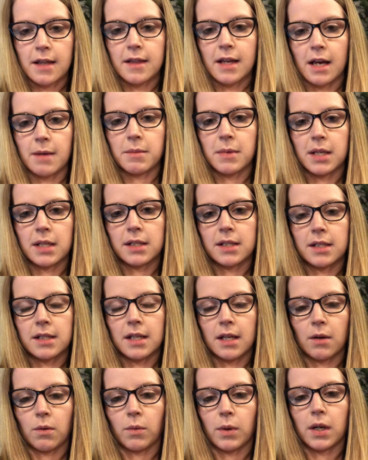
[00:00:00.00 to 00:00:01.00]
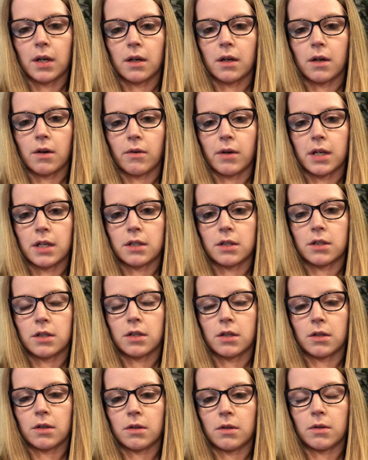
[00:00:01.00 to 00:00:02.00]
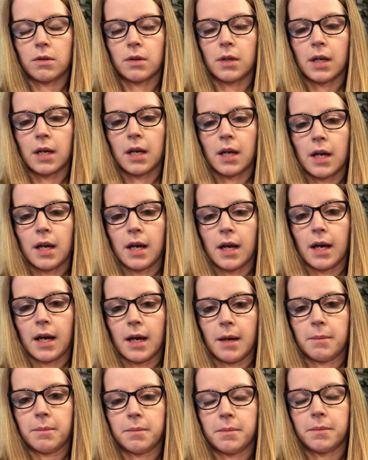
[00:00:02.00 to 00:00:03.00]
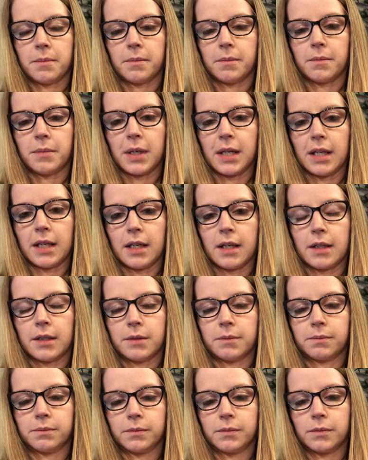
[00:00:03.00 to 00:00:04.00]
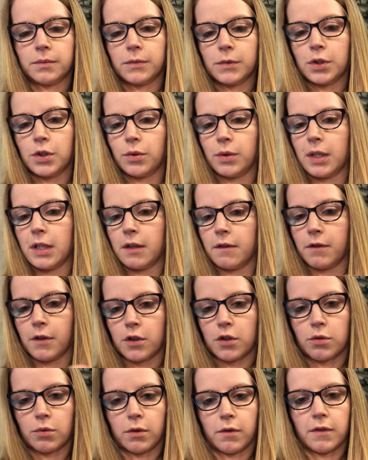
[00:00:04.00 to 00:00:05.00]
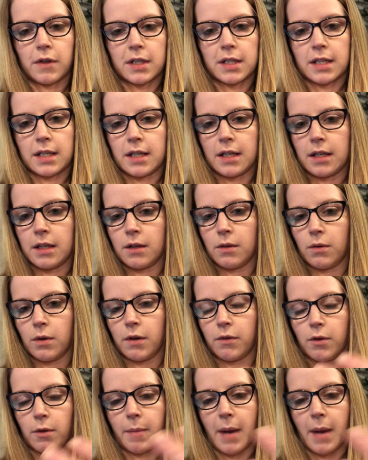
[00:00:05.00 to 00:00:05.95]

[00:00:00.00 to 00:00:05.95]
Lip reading: That means that we are going to be doing a virtual visit, or if we're